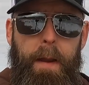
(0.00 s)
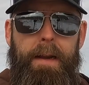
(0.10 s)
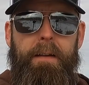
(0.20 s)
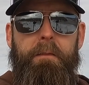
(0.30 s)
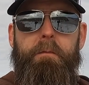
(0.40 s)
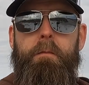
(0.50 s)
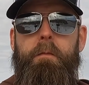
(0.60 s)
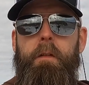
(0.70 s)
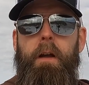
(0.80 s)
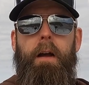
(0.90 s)
band of,
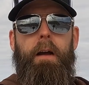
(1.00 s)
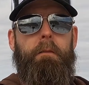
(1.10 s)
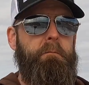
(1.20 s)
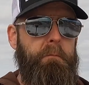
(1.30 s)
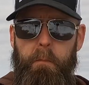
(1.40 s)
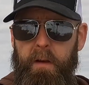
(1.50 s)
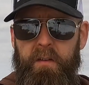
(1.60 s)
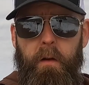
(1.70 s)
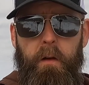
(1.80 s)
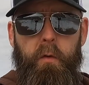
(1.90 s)
amongst
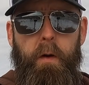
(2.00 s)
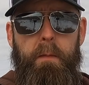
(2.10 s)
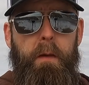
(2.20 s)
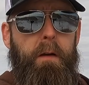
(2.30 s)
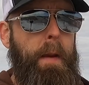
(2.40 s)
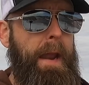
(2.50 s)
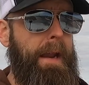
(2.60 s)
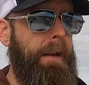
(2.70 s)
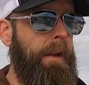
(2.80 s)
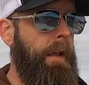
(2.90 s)
the whole 20 meter
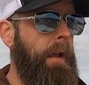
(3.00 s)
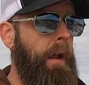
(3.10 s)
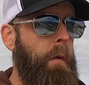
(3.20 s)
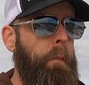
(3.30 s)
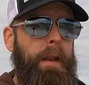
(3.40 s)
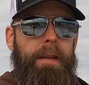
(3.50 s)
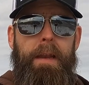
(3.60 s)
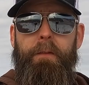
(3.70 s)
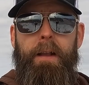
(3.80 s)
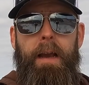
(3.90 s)
band, but it
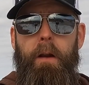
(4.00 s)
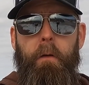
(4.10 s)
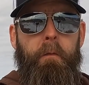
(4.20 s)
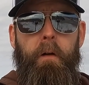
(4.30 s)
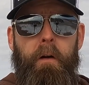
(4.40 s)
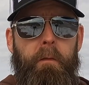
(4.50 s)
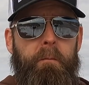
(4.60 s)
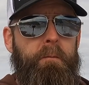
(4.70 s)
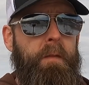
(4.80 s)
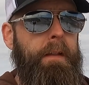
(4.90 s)
never got over
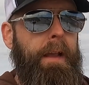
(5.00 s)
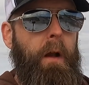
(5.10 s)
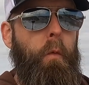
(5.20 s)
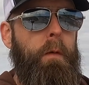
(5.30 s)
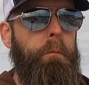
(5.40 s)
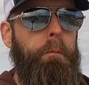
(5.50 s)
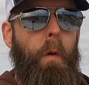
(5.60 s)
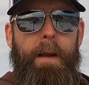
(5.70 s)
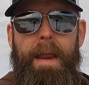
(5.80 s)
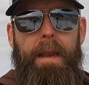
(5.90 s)
like a
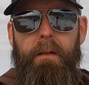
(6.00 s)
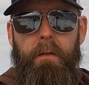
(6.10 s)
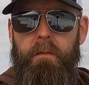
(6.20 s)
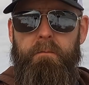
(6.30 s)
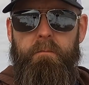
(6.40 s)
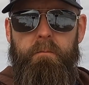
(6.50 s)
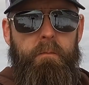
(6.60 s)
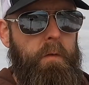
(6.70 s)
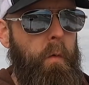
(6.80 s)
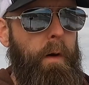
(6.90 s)

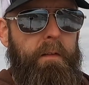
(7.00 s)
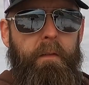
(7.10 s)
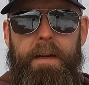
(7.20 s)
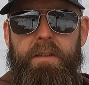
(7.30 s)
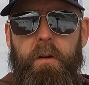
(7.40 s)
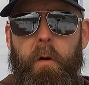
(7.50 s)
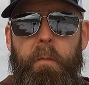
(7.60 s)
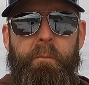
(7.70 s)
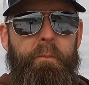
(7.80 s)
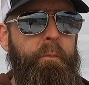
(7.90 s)
1.8:1 ratio.
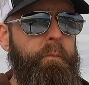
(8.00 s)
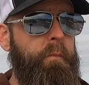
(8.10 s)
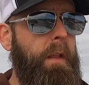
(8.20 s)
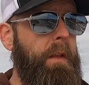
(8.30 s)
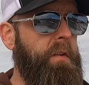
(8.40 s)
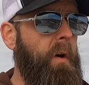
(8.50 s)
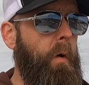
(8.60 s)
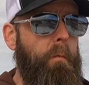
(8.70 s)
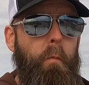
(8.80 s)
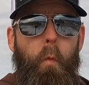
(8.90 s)

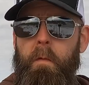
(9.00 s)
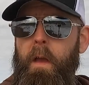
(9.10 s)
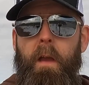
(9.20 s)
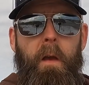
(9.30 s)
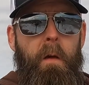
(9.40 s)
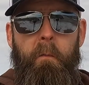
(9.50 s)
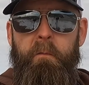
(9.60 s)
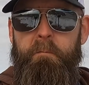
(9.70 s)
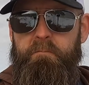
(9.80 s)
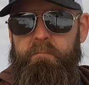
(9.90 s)
So
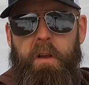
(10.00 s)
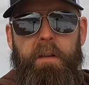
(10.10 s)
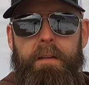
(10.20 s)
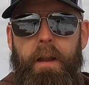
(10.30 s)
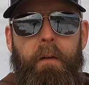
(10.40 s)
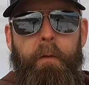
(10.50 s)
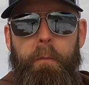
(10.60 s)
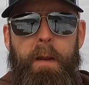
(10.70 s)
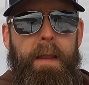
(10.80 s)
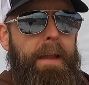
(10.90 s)
good enough for
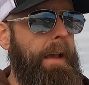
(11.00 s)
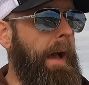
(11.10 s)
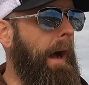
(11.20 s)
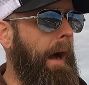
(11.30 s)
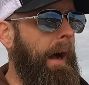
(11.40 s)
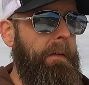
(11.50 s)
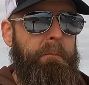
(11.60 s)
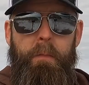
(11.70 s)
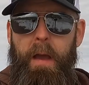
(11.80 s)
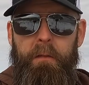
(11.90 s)
me. I
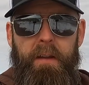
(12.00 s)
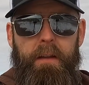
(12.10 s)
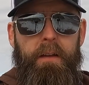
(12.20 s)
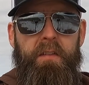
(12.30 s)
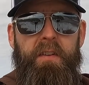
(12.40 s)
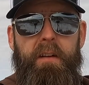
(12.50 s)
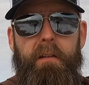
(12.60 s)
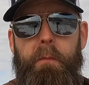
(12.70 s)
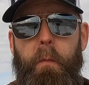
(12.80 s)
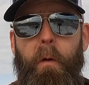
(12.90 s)
was getting good signal
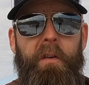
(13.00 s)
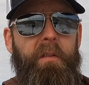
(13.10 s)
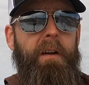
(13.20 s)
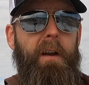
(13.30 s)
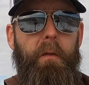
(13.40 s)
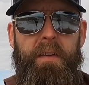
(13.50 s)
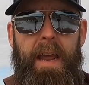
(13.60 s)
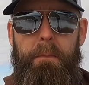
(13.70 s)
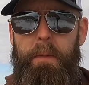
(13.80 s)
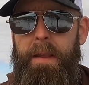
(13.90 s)
reports. Radio was
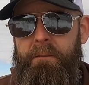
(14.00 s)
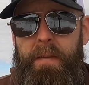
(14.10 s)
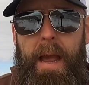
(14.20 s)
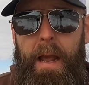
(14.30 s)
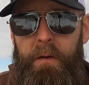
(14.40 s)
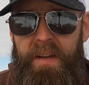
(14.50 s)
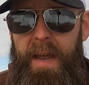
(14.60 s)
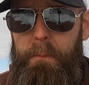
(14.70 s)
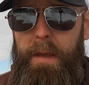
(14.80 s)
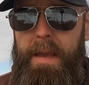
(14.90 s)
happy. I was
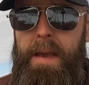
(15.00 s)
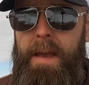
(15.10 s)
happy.